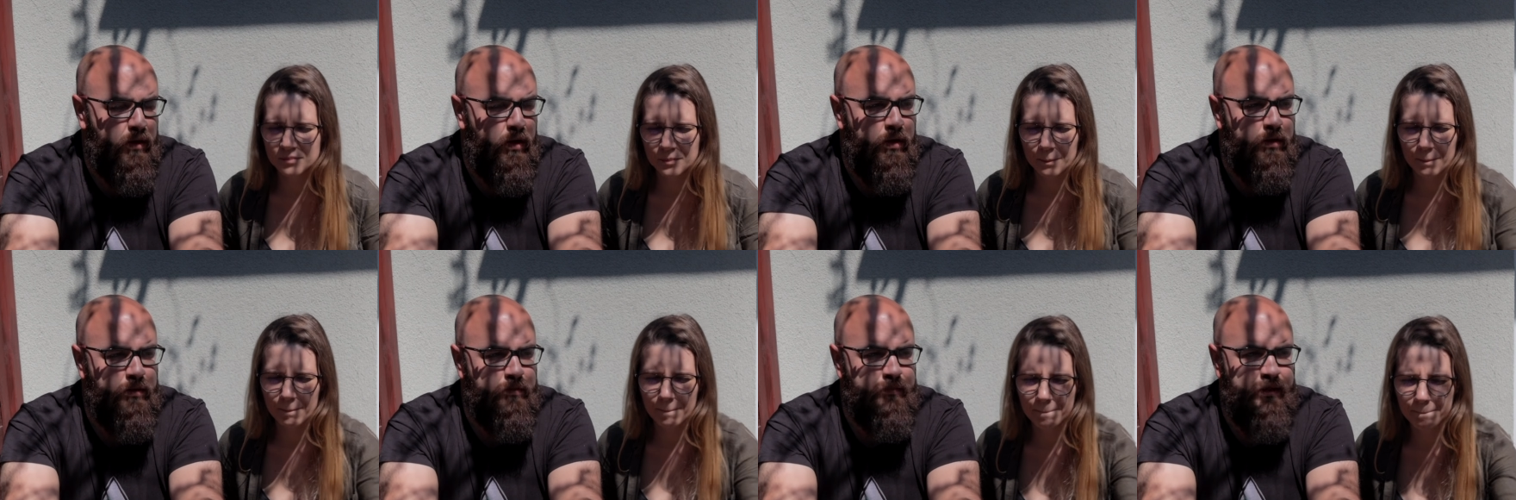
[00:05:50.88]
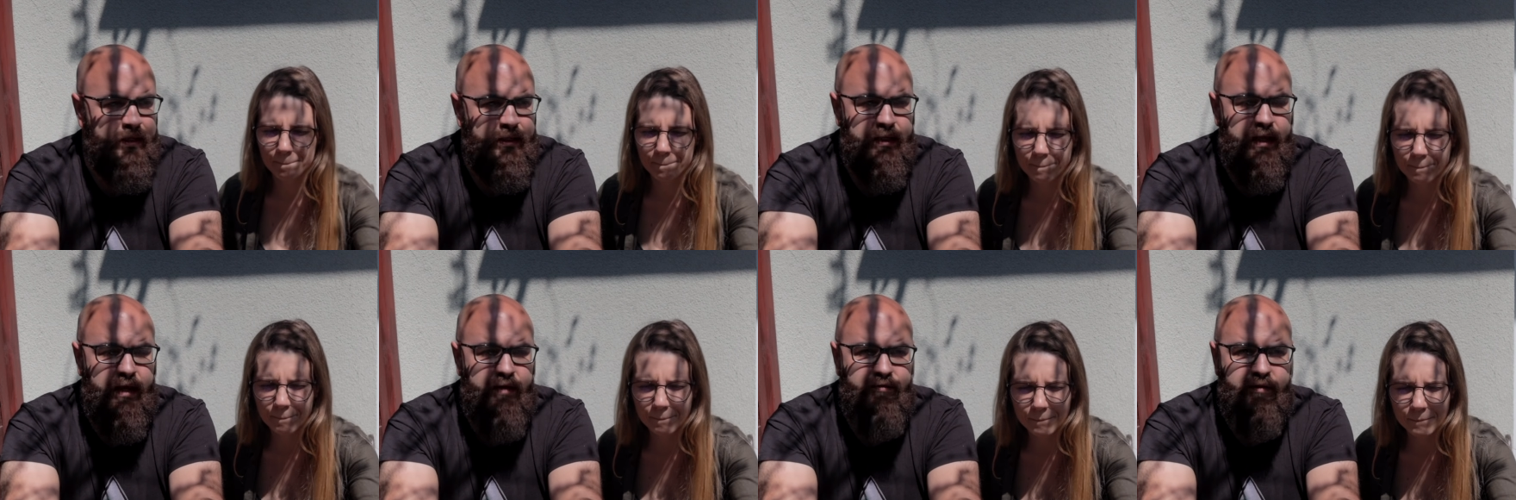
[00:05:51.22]
Speaker 1: all my
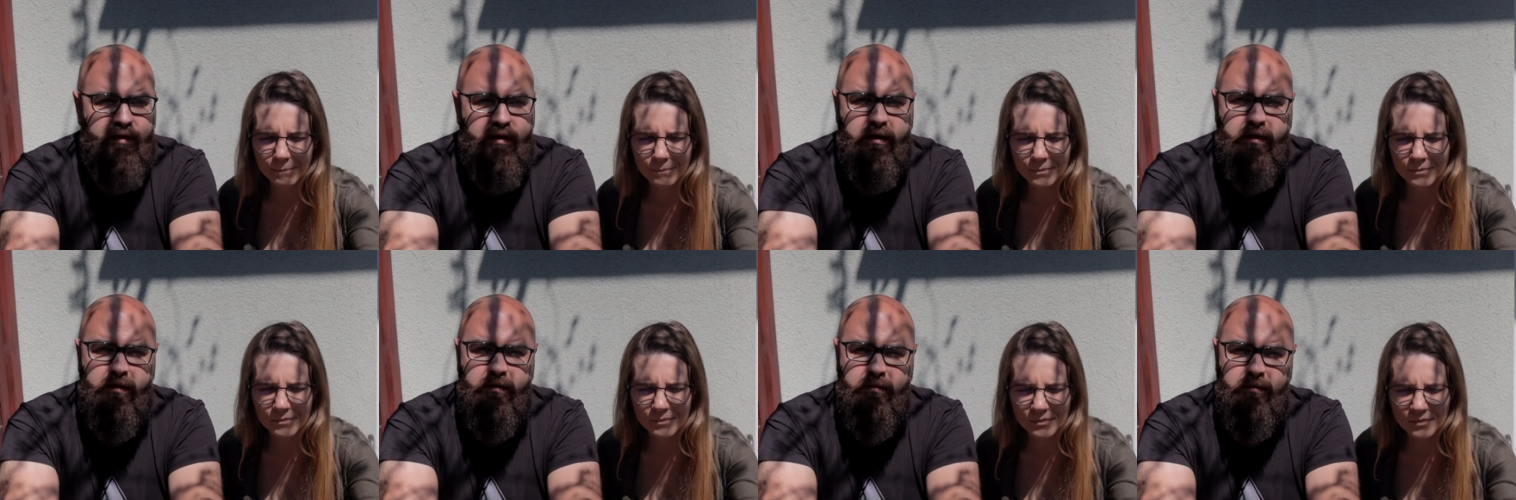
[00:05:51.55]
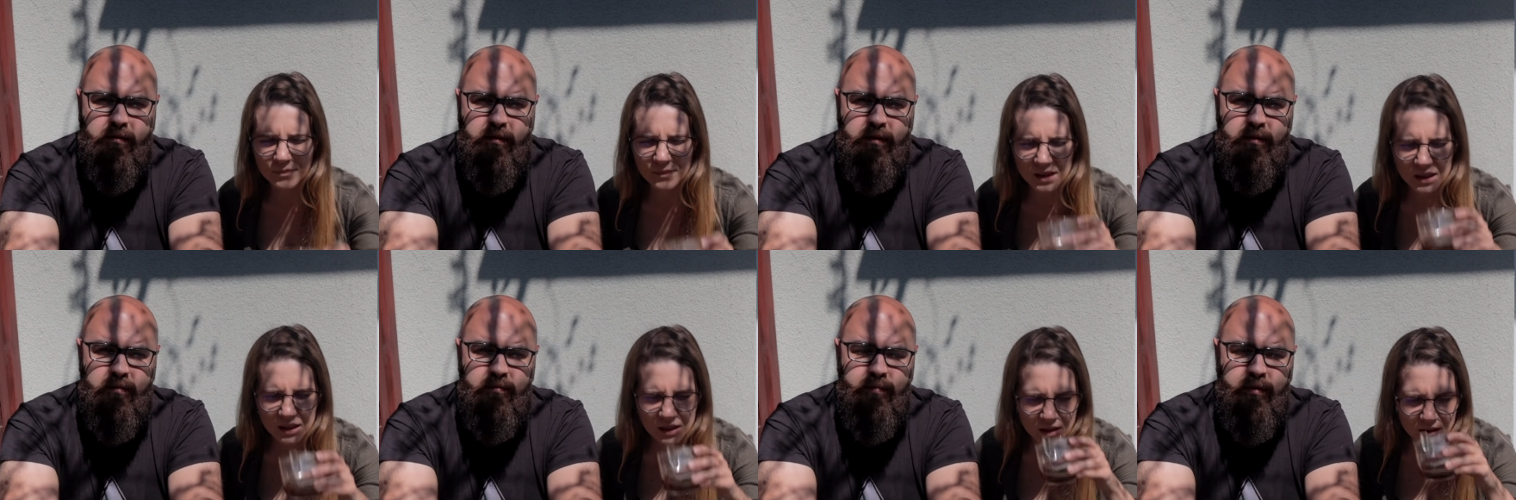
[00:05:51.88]
life I can do it
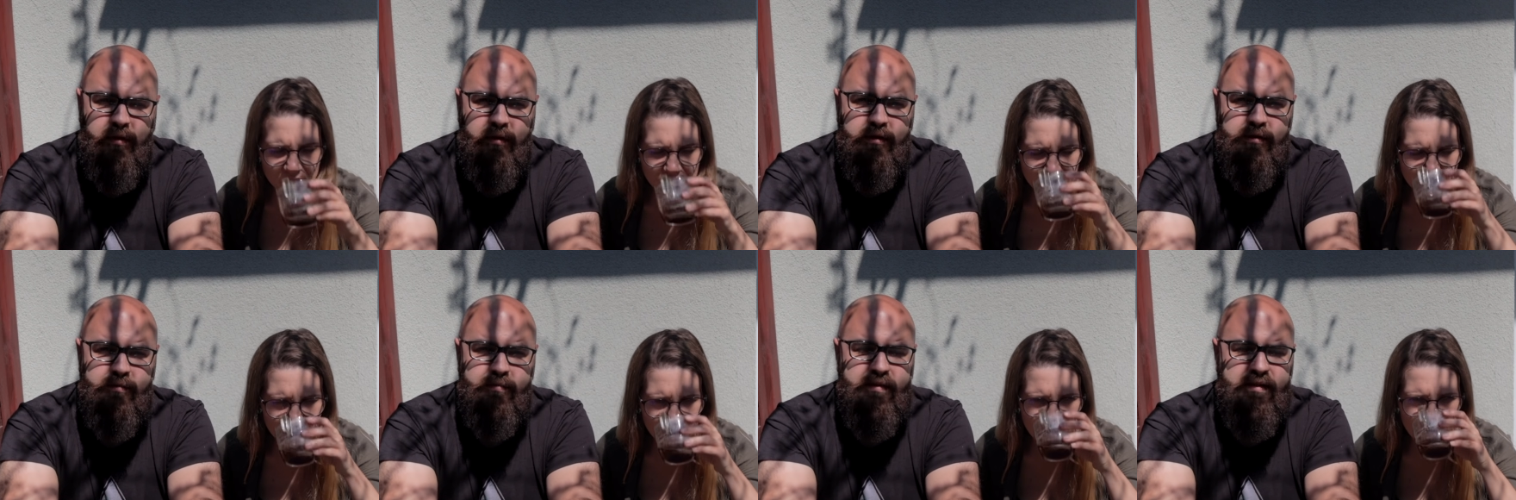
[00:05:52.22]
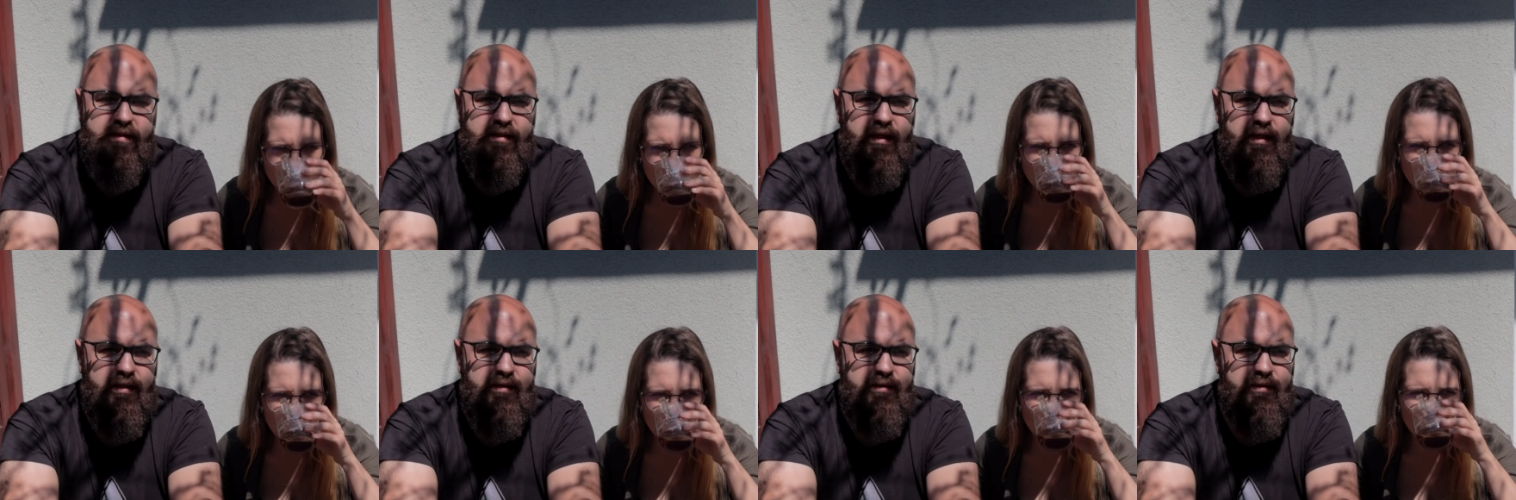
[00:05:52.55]
in Polish
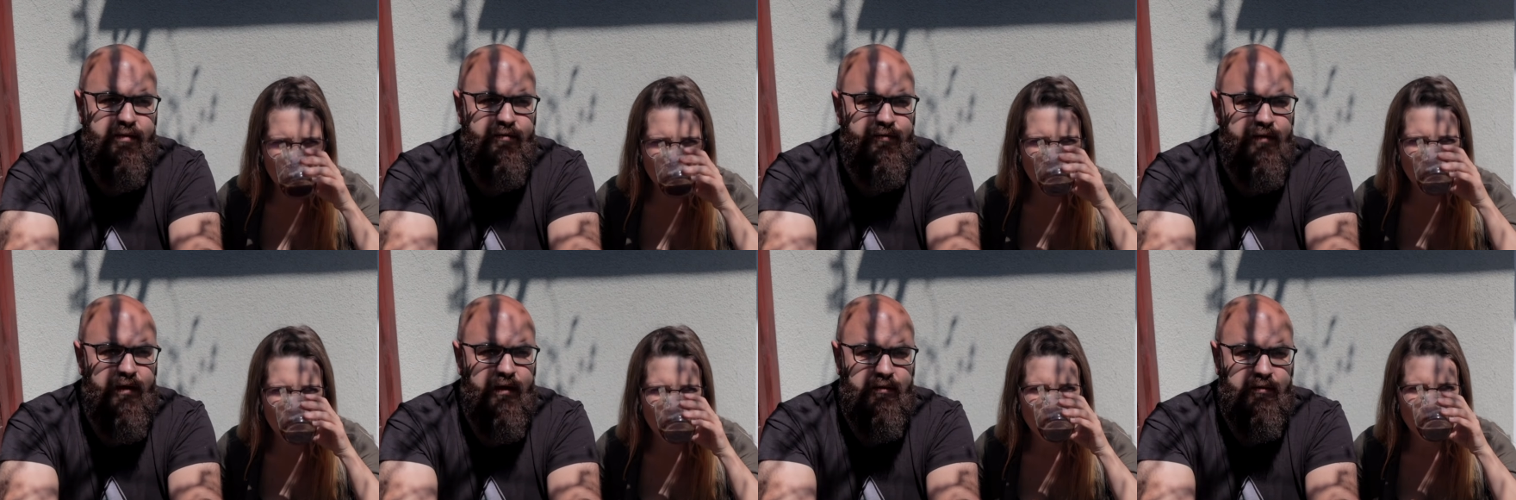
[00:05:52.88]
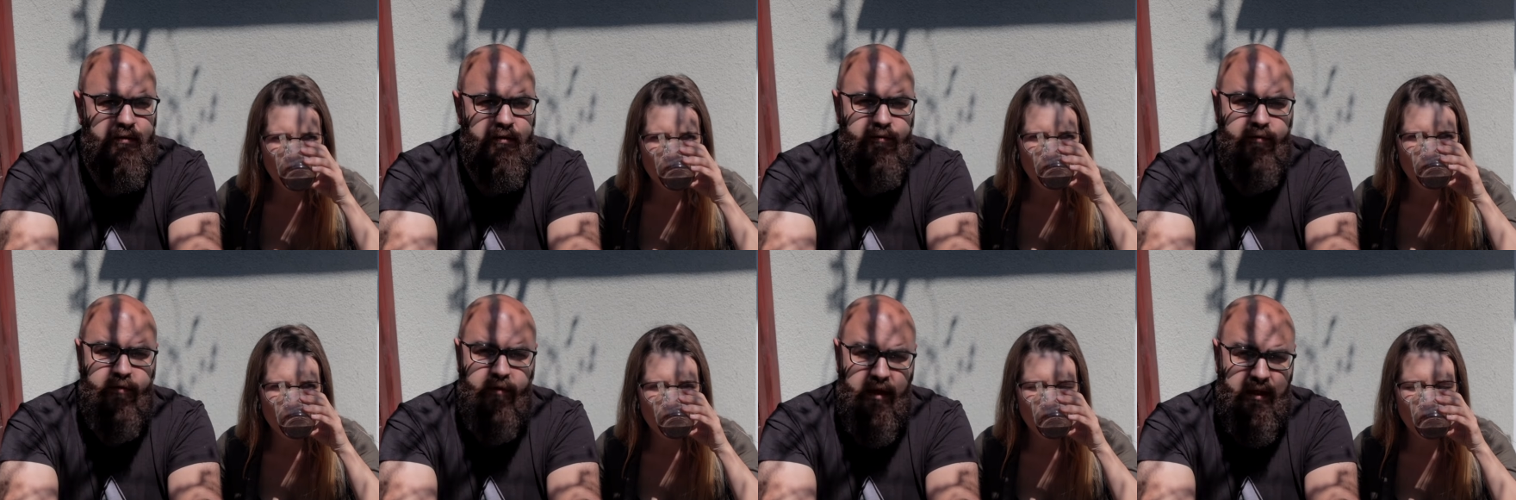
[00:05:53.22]
besides the fact of
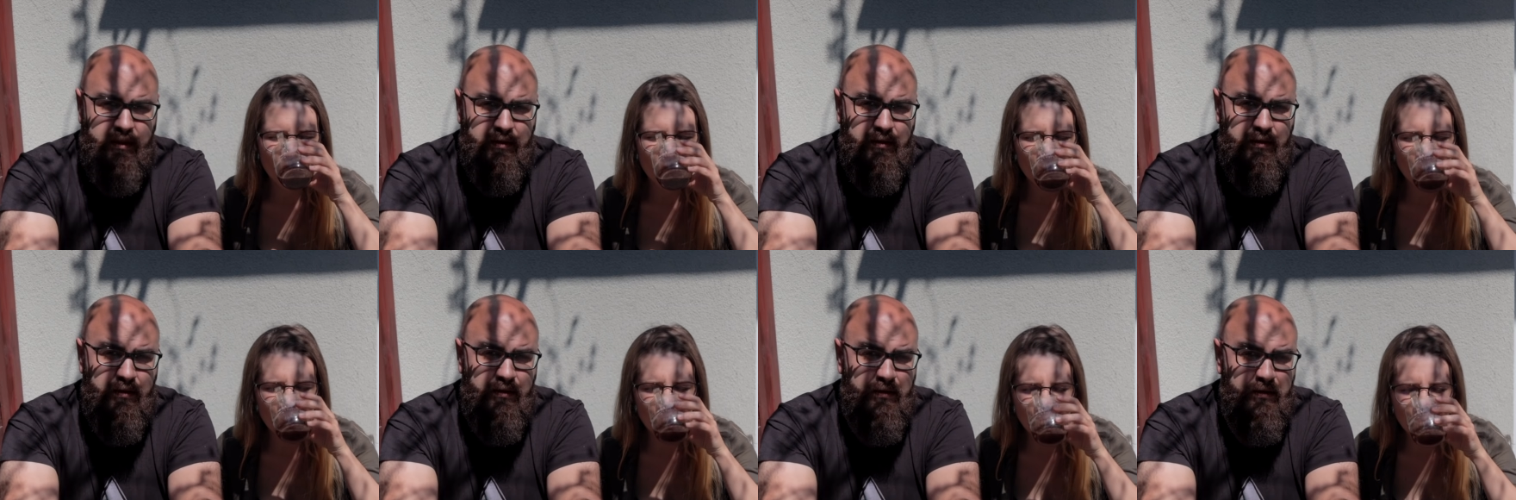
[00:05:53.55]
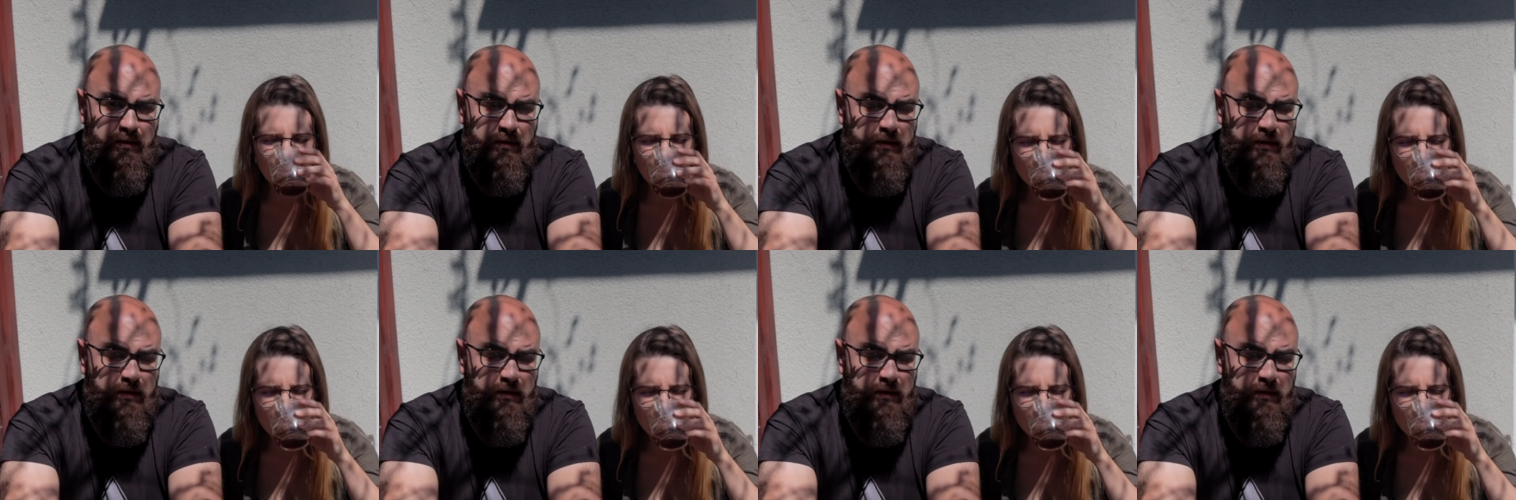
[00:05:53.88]
writing.